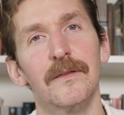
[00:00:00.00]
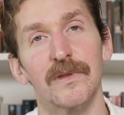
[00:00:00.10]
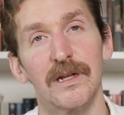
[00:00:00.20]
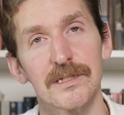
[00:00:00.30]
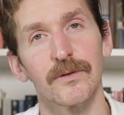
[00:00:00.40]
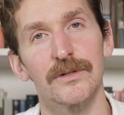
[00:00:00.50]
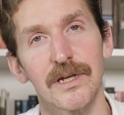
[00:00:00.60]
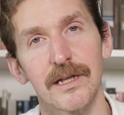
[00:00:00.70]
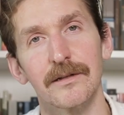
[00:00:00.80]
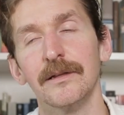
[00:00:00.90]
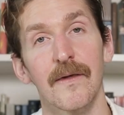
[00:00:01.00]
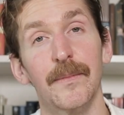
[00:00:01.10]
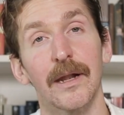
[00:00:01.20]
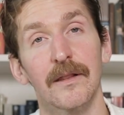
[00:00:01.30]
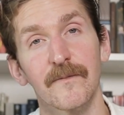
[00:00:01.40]
the Discord channel, and the
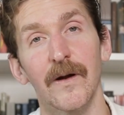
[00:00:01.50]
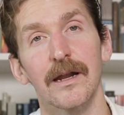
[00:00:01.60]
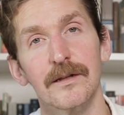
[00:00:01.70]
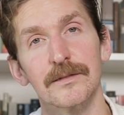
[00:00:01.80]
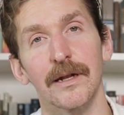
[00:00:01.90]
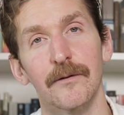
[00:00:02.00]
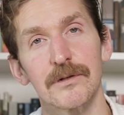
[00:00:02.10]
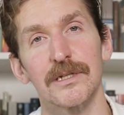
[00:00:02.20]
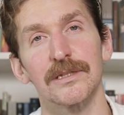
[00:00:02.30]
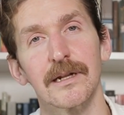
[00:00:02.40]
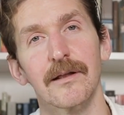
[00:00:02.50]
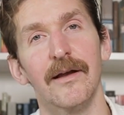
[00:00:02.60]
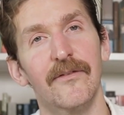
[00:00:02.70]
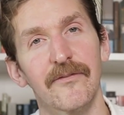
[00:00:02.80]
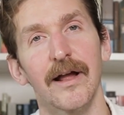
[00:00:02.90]
Better Than Friday newsletter, which I send out
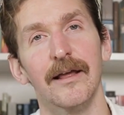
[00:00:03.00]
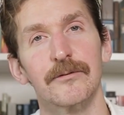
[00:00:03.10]
every Friday,